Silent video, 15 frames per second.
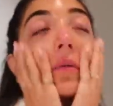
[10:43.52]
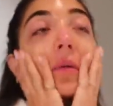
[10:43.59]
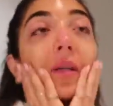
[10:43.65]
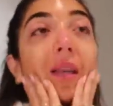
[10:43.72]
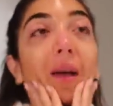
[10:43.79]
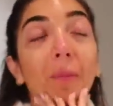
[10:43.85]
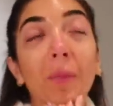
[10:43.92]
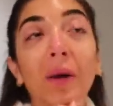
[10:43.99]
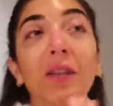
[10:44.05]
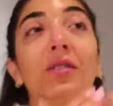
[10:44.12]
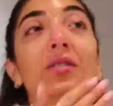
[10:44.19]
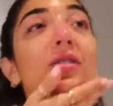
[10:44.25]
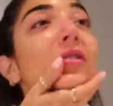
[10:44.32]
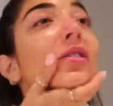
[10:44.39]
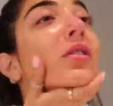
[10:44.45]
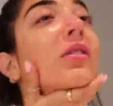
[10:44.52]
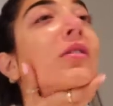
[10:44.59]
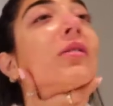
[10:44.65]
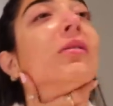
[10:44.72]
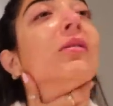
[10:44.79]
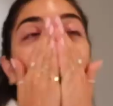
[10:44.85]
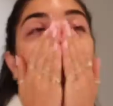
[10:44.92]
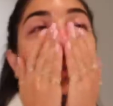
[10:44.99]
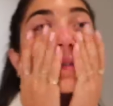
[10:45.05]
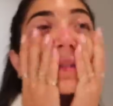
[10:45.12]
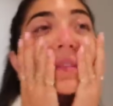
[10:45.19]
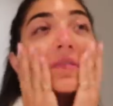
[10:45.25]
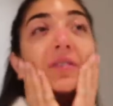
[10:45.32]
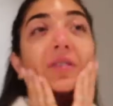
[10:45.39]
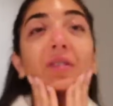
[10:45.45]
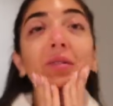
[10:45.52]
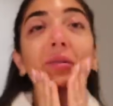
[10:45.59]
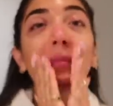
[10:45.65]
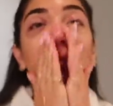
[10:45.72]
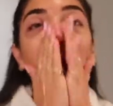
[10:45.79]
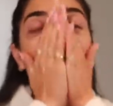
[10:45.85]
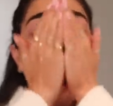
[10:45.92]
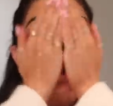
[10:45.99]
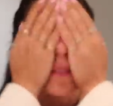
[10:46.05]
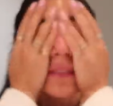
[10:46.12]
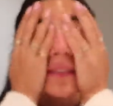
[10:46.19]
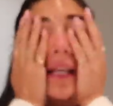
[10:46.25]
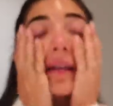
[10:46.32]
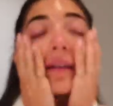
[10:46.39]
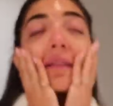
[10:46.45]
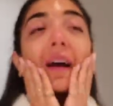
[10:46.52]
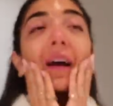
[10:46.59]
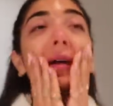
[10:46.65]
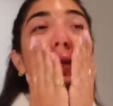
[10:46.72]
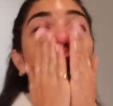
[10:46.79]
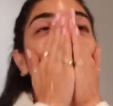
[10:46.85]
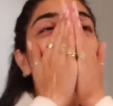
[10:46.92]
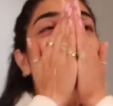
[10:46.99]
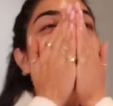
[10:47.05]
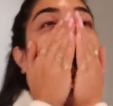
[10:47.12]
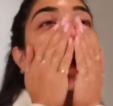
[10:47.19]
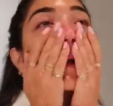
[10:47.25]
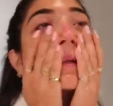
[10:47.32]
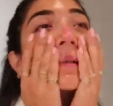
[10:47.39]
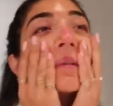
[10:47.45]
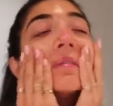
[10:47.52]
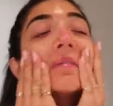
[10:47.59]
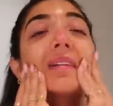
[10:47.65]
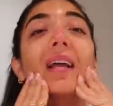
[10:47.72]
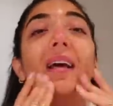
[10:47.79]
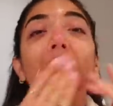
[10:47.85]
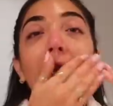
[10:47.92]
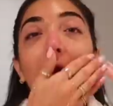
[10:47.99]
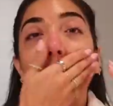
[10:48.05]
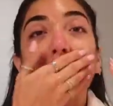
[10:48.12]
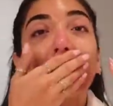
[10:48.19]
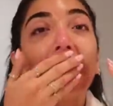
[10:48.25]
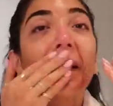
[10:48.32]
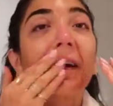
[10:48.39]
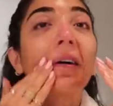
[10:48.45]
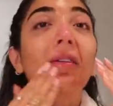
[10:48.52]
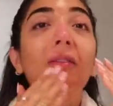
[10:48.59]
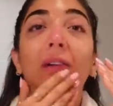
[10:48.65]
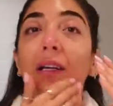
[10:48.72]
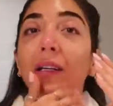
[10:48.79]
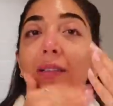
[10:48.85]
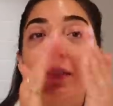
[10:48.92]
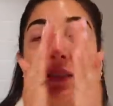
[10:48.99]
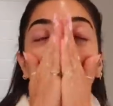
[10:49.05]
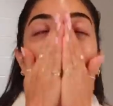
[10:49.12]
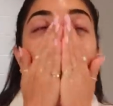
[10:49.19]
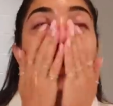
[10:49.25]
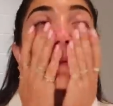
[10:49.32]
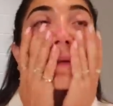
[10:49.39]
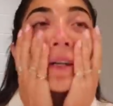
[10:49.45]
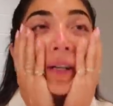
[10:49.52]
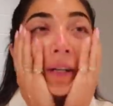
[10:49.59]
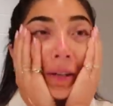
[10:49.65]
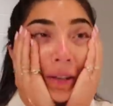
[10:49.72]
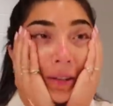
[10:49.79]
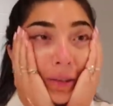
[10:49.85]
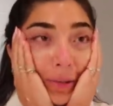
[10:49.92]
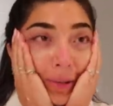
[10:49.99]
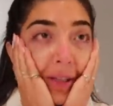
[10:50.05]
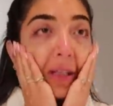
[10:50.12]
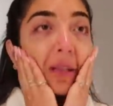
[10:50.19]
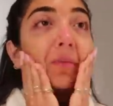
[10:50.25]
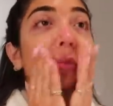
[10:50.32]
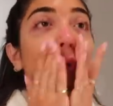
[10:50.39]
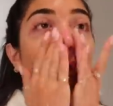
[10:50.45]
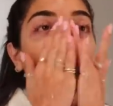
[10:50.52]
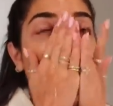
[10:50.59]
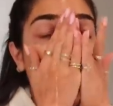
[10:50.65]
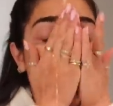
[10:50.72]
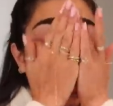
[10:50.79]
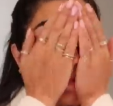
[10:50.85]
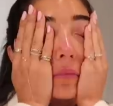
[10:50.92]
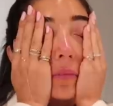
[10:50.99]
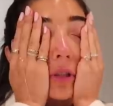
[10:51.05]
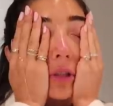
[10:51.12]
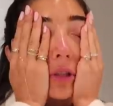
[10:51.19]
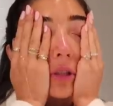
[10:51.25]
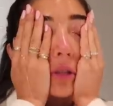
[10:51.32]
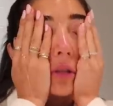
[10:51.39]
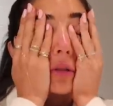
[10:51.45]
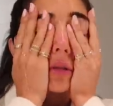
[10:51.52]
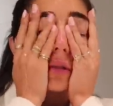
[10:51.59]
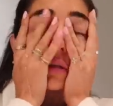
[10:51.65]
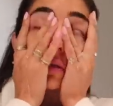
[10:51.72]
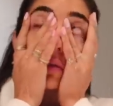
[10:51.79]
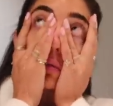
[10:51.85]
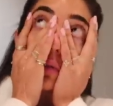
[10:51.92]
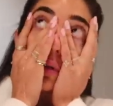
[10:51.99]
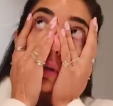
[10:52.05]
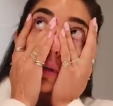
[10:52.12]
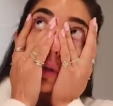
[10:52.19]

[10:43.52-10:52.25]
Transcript: We then went to Lucy's room and sat around and chatted for like an hour and a half and it's now one in the morning, which is what